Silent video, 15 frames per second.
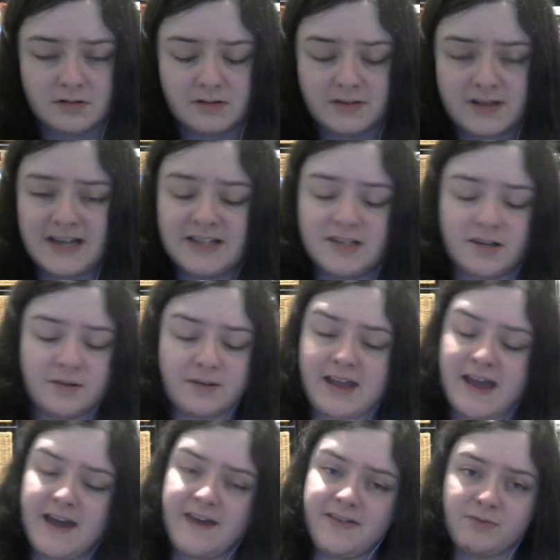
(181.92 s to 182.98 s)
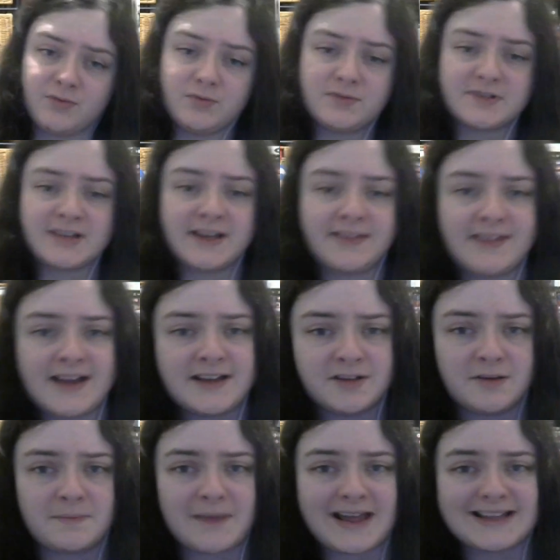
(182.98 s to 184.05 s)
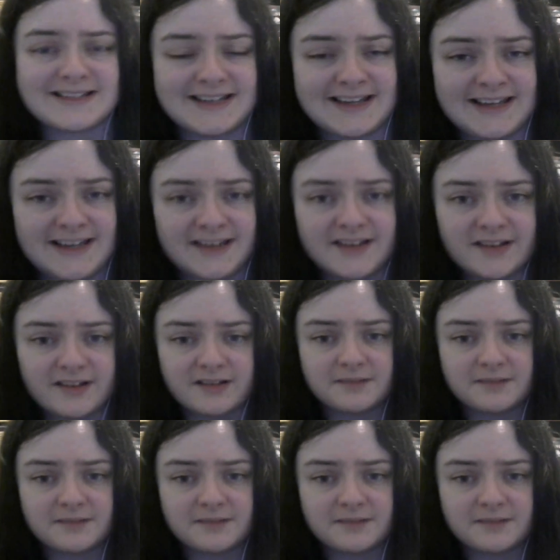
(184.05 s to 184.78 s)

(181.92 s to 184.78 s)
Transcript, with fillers: They don't care. The rules like that don't matter here.